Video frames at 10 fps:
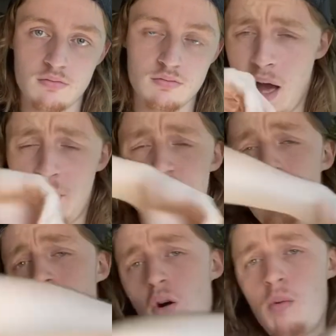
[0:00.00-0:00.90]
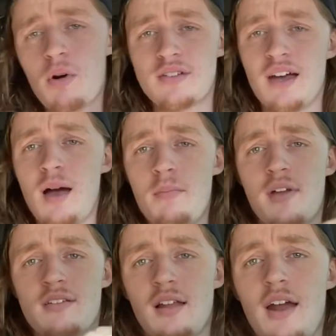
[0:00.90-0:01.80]
I'm going to show y'all one more time
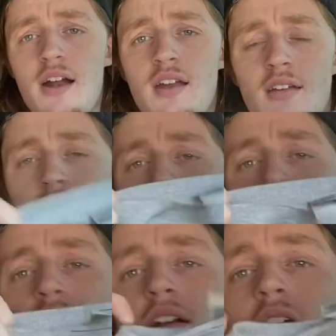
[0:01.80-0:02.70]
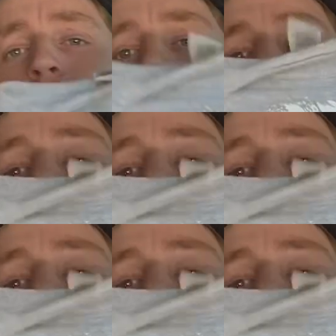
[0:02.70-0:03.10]
because the lighting is kind of jacked up. I don't know if